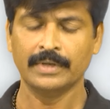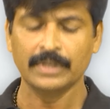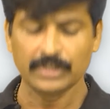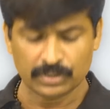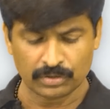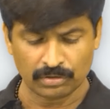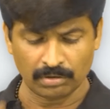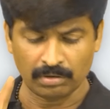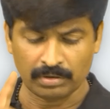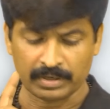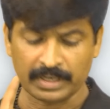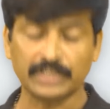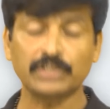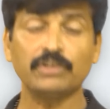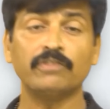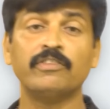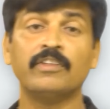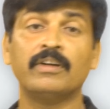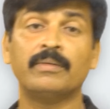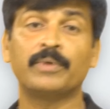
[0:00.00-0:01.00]
So, rate
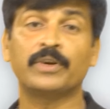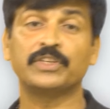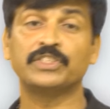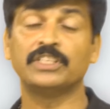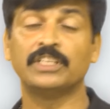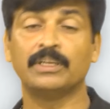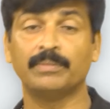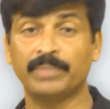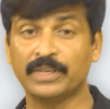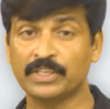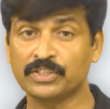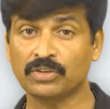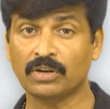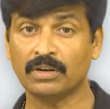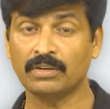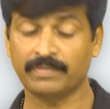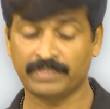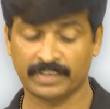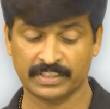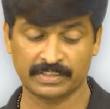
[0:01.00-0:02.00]
of evaporation depends
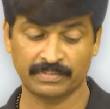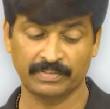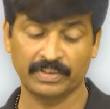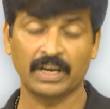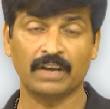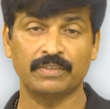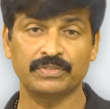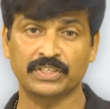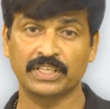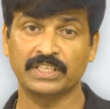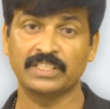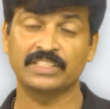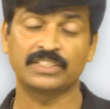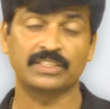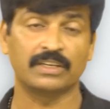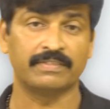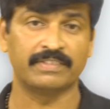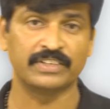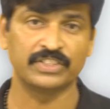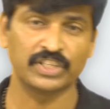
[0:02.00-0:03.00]
on, first we have seen the
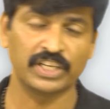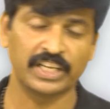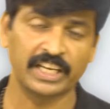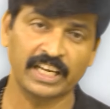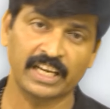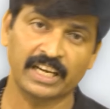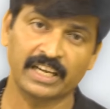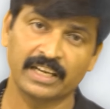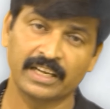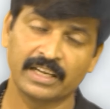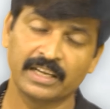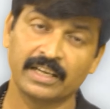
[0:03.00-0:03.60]
surface area,